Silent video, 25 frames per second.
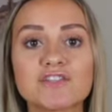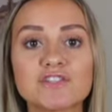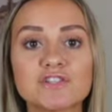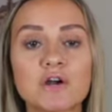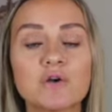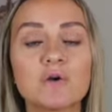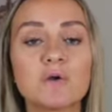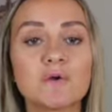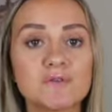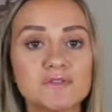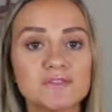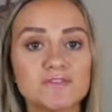
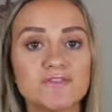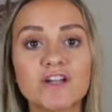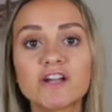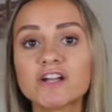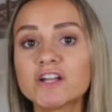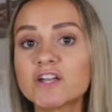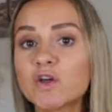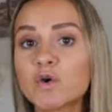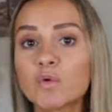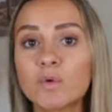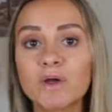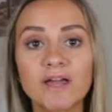So it was
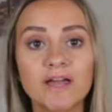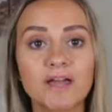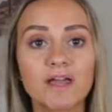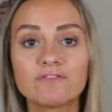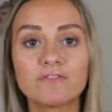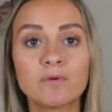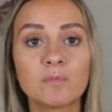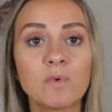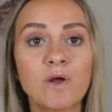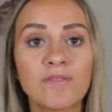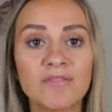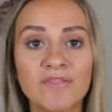very quick
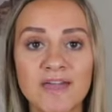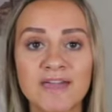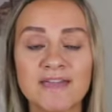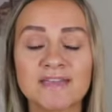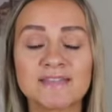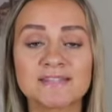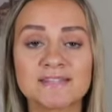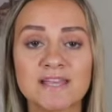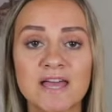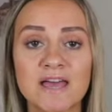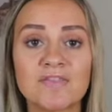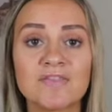from when they
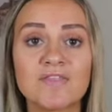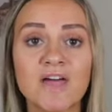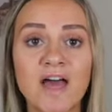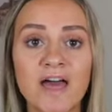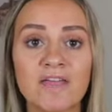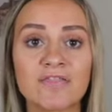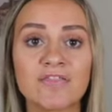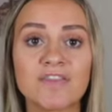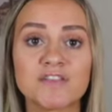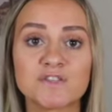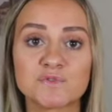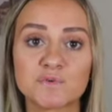said
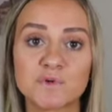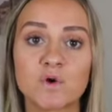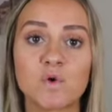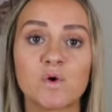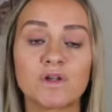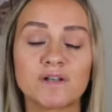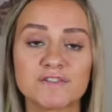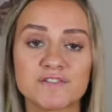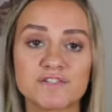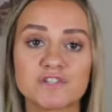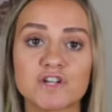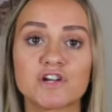that things were
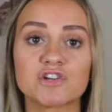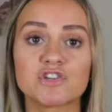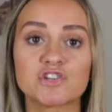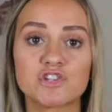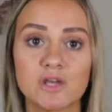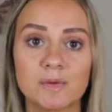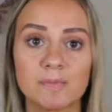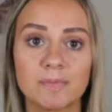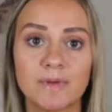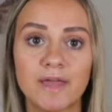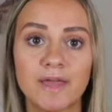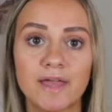going to start
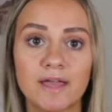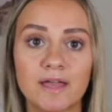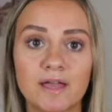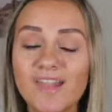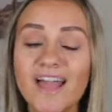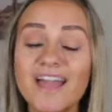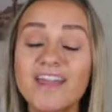shipping.